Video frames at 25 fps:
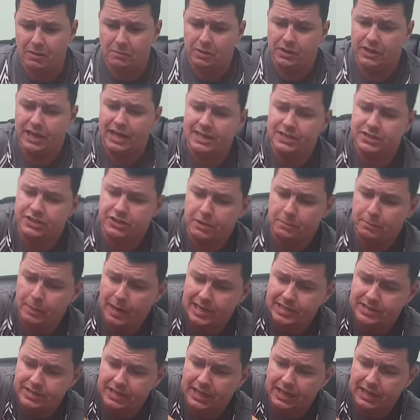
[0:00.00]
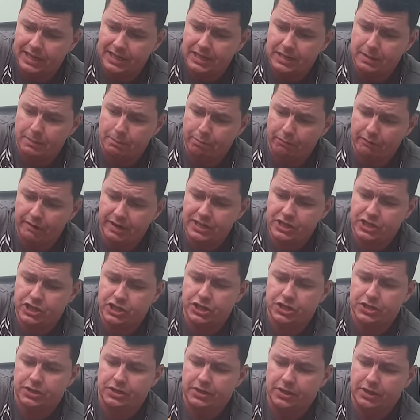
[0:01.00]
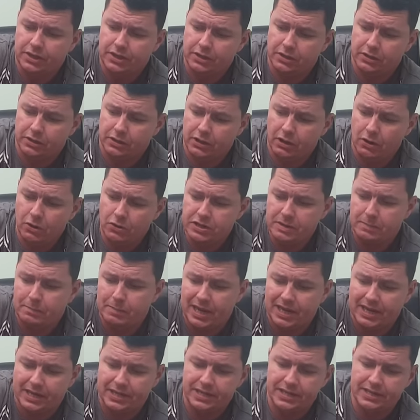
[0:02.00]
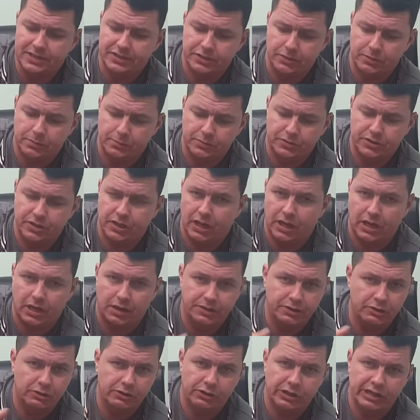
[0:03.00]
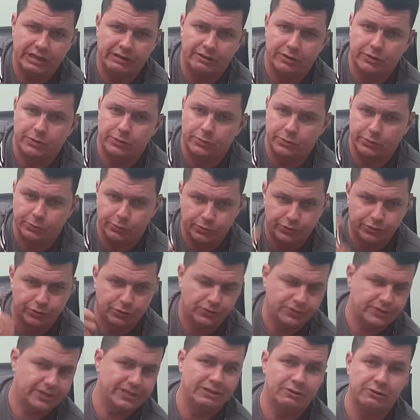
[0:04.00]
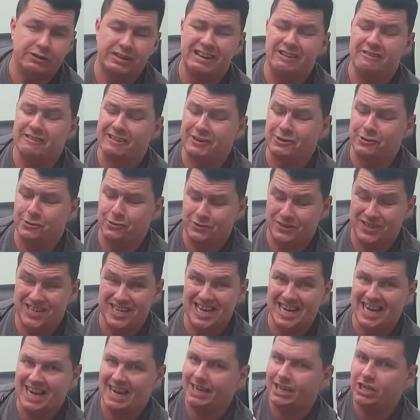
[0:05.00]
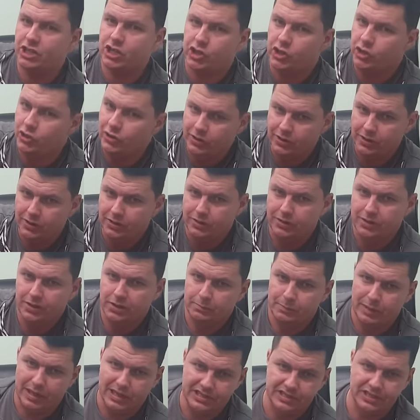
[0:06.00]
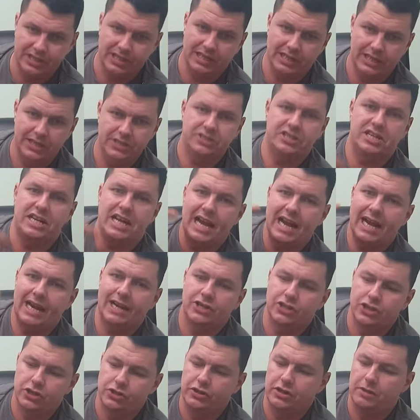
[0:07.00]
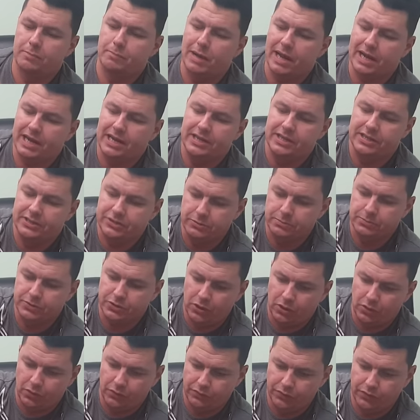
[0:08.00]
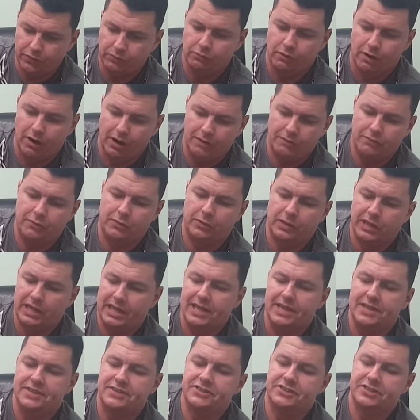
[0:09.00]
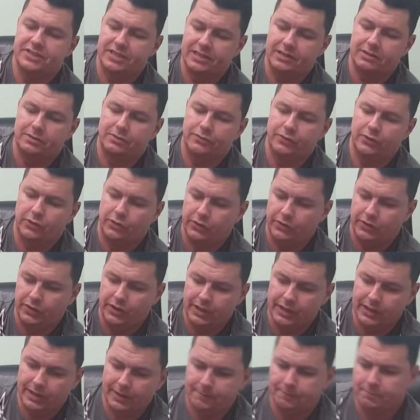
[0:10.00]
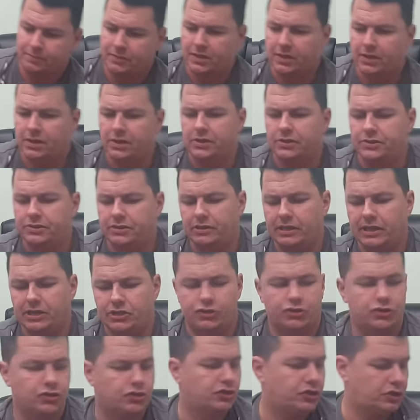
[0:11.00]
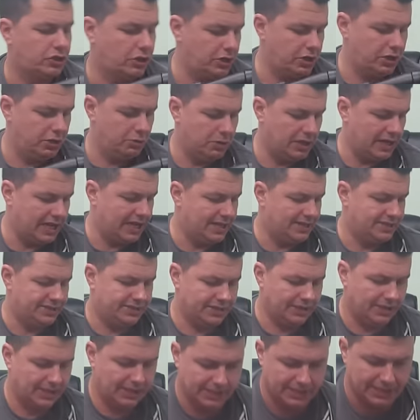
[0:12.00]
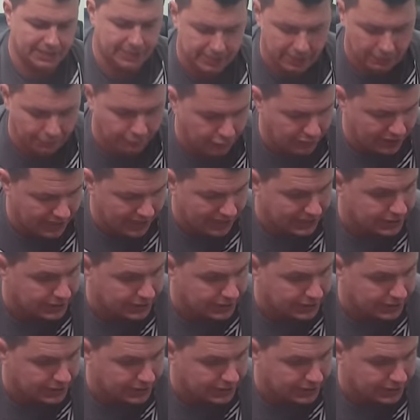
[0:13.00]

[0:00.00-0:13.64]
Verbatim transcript: But that's your basically your breech, your loading mechanisms. You'll hear it called all sorts. You'll hear it called de-action. Basically, it's the action, the mechanisms of the rifle itself on there. So let's just show you a slightly different